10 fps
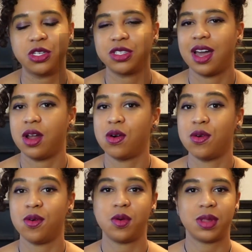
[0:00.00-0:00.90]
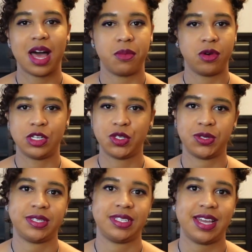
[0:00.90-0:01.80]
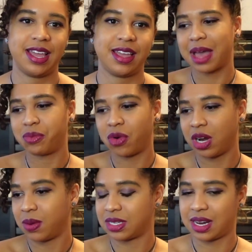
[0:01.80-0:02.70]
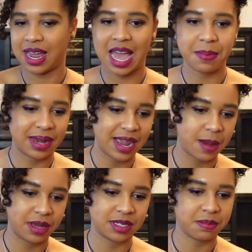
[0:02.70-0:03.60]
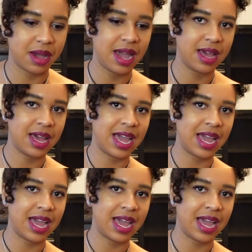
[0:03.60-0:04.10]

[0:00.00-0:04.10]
just got a whole lot more interesting. I'm wondering what's going to happen now because Maya